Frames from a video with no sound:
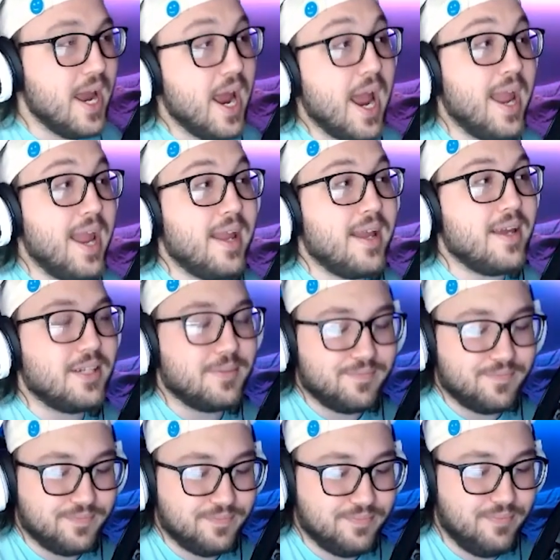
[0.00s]
And
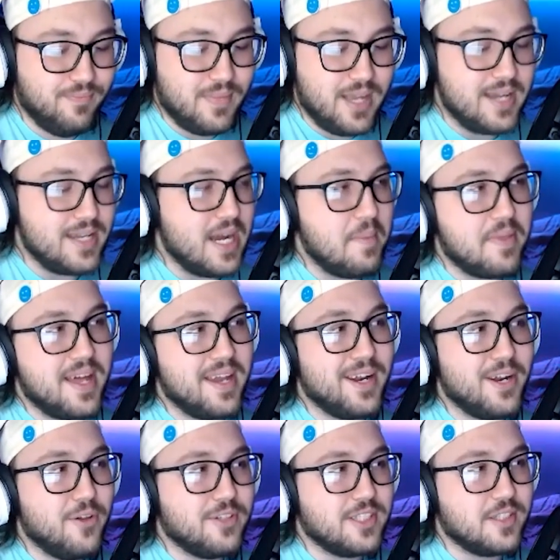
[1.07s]
on top of that, I
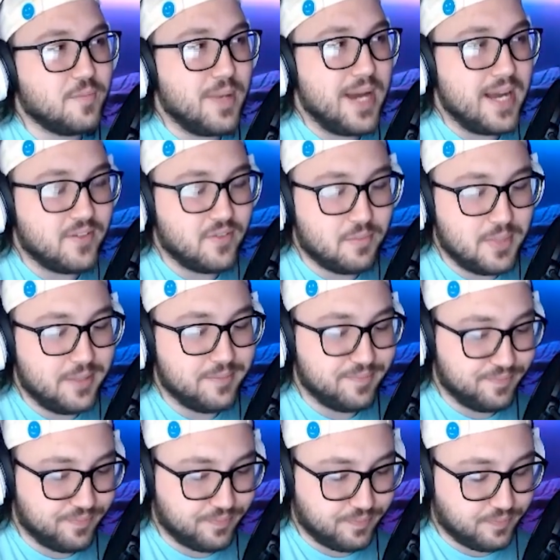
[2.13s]
know this is blasphemy,
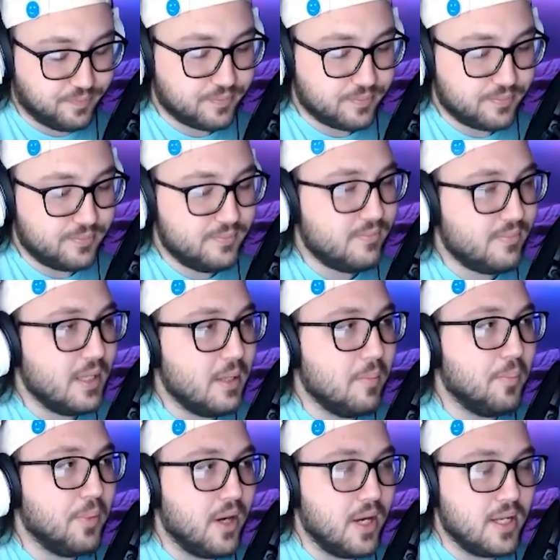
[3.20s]

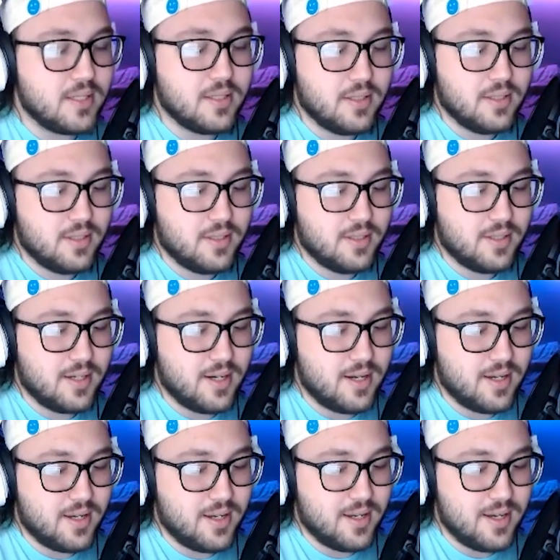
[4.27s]
but
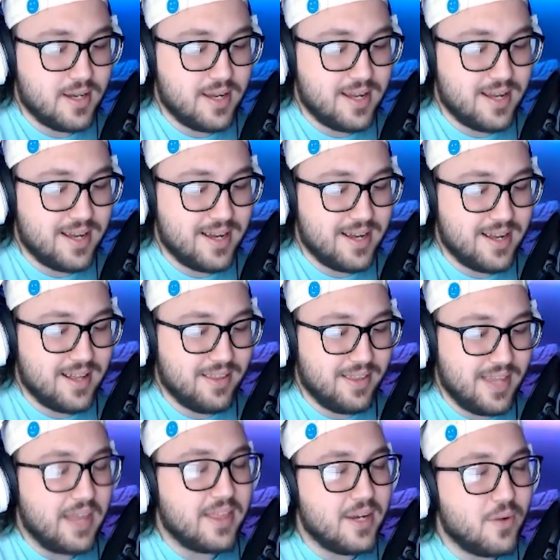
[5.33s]
I
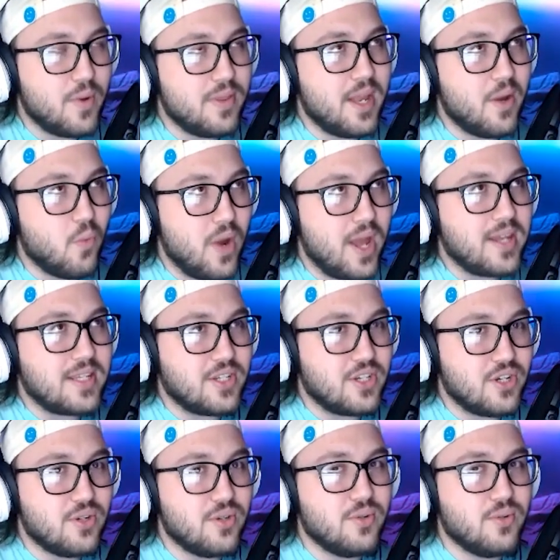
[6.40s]
think when they went
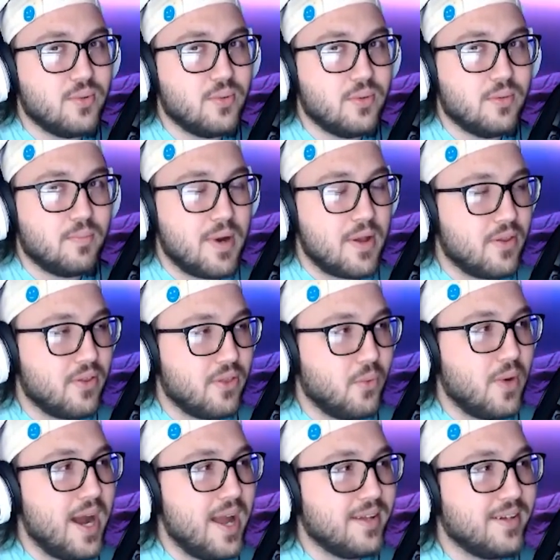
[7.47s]
to Breath of the
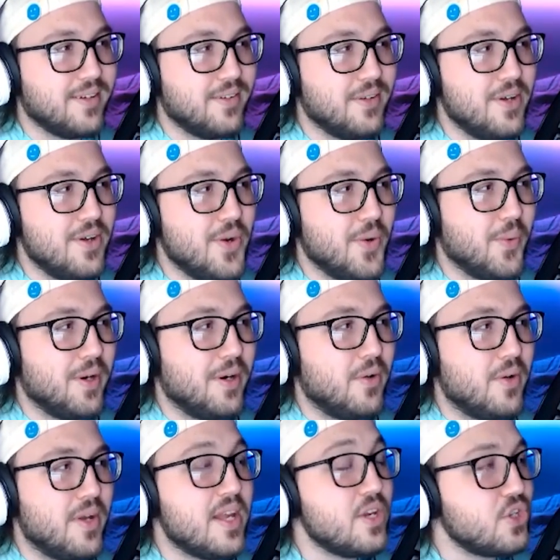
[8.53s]
Wild, where
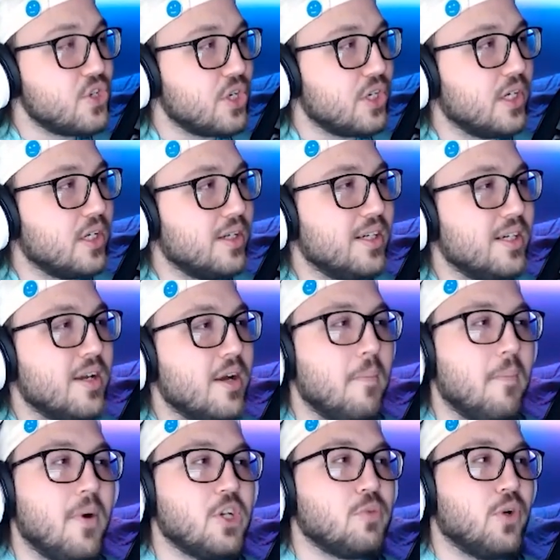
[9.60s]
sure,
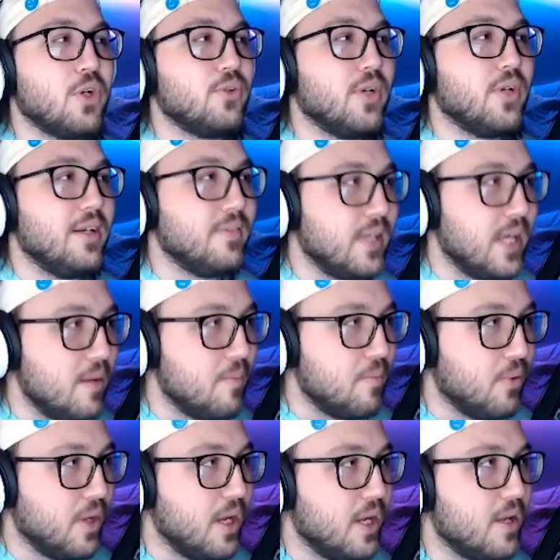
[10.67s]
much more creative
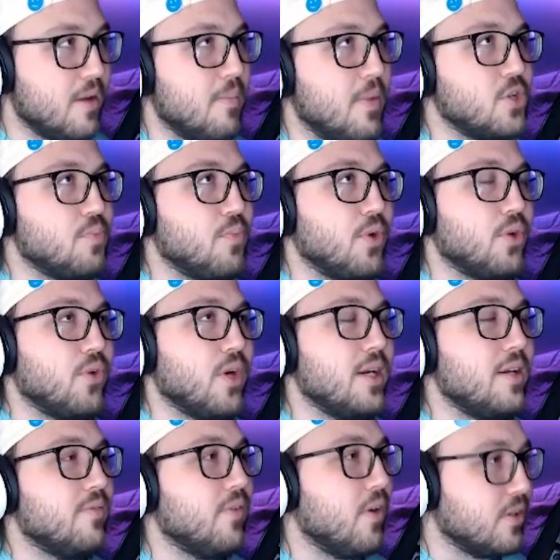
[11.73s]
gameplay, much more
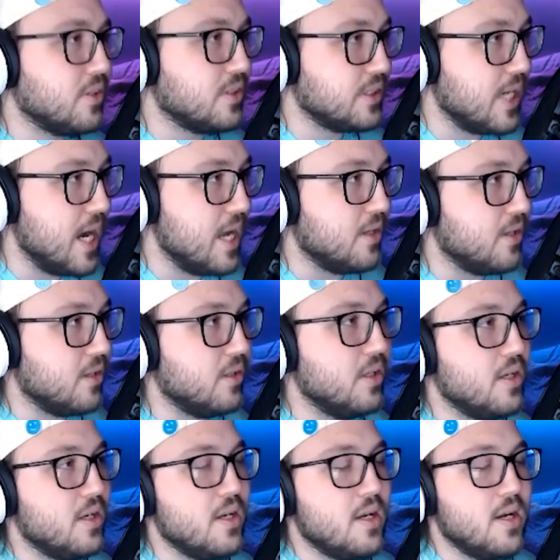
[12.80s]
creative art style.
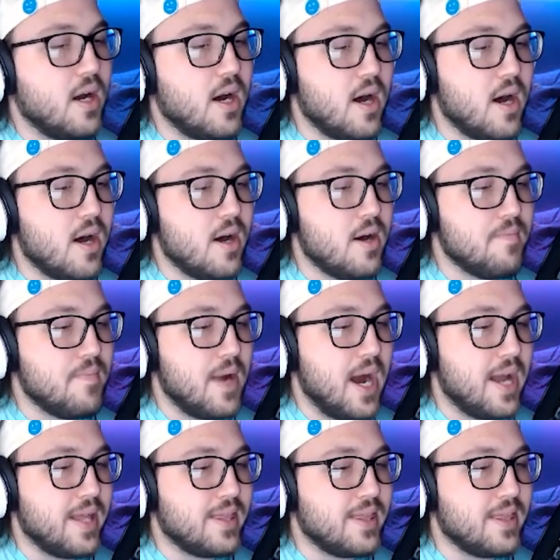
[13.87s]

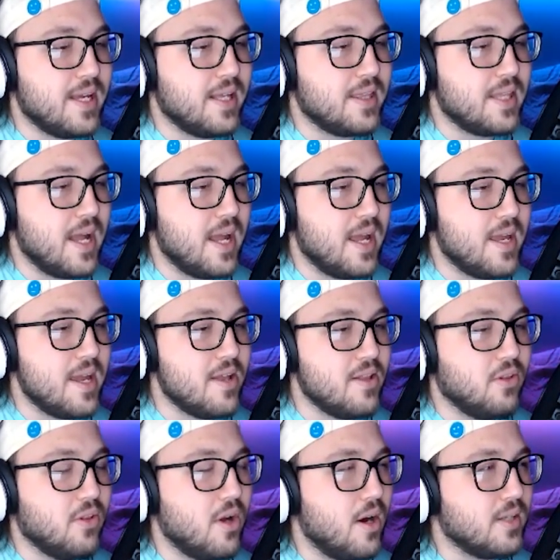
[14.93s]
I think that it
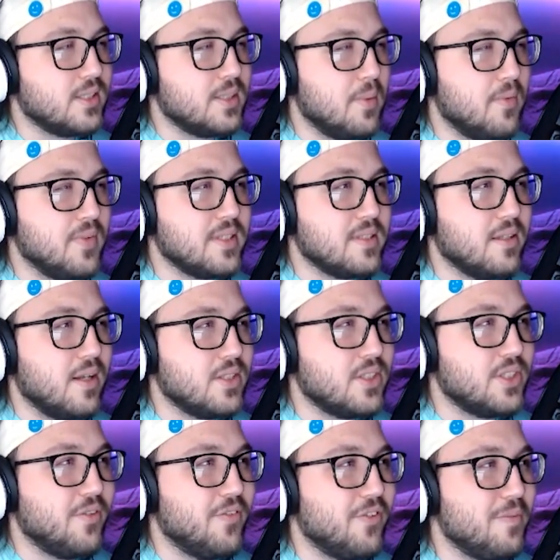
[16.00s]
lost some of its luster
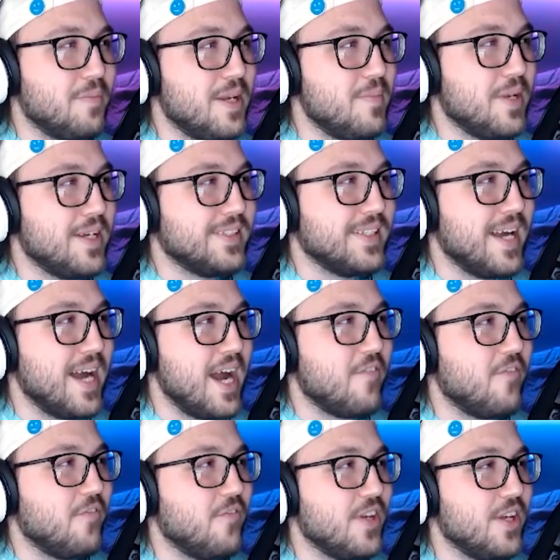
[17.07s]
for me because I
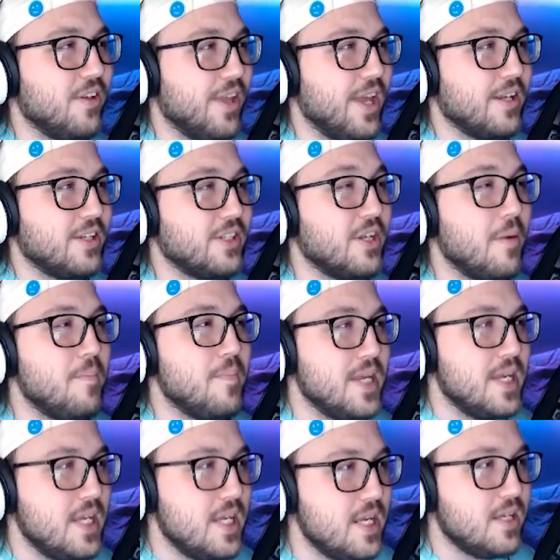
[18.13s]
feel like, to
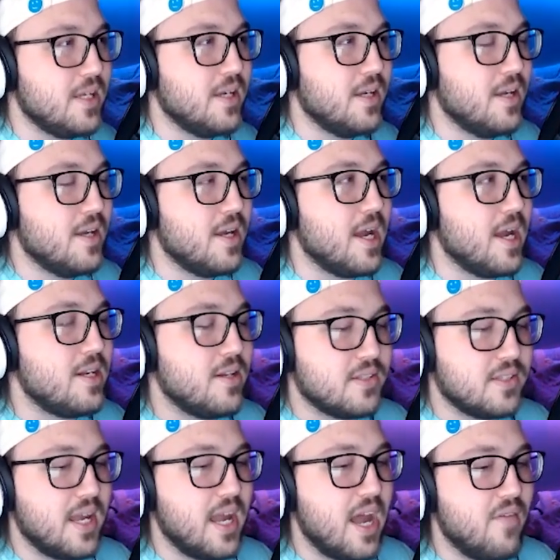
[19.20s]
me, it
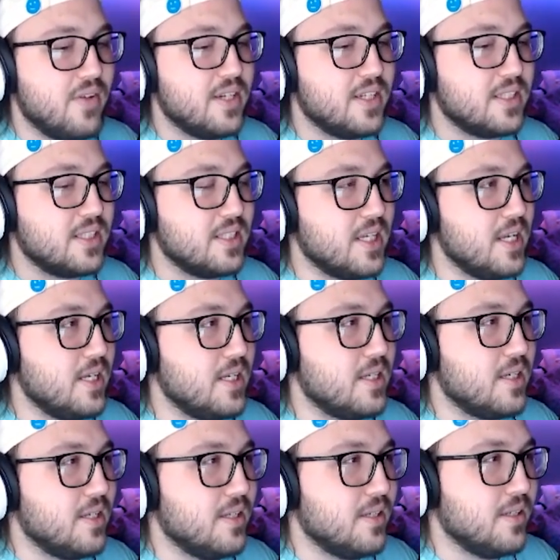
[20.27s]
doesn't have a
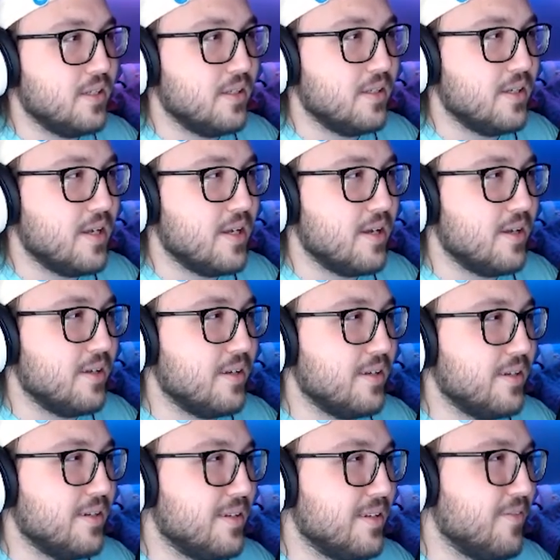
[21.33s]
distinct
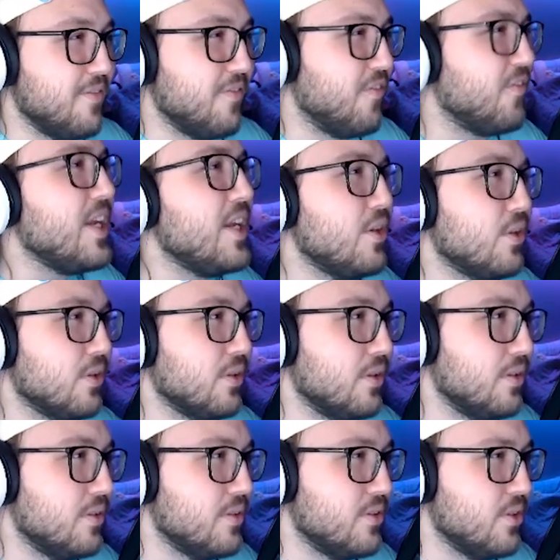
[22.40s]
feel
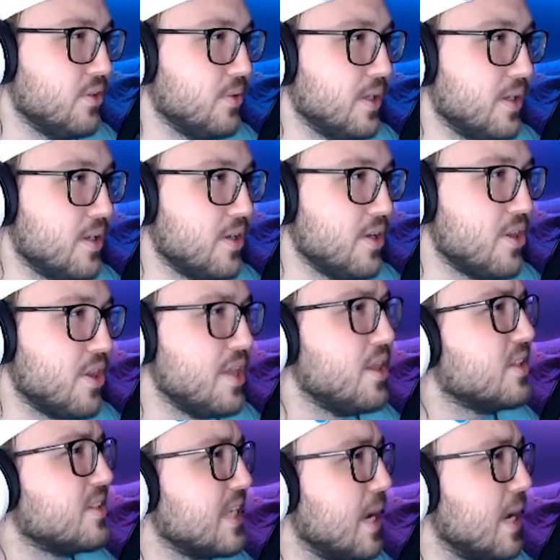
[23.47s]
to it in the
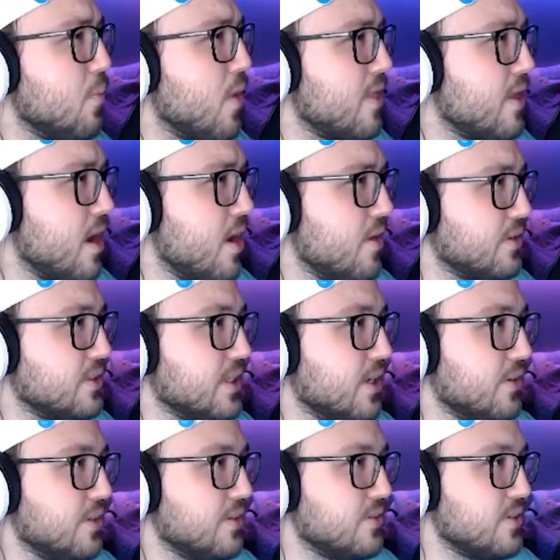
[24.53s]
same way that other
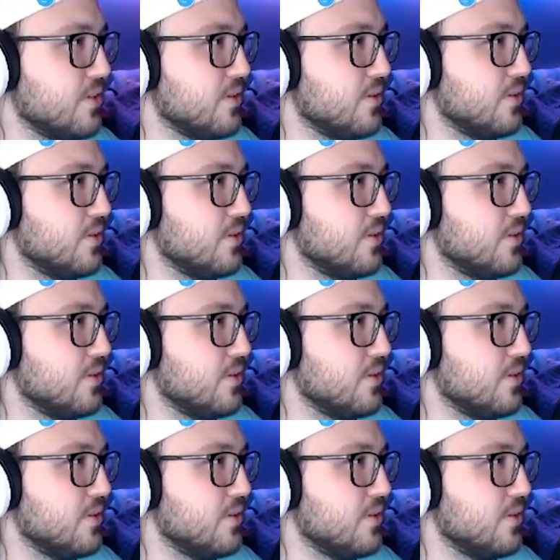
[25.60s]
Zeldas do.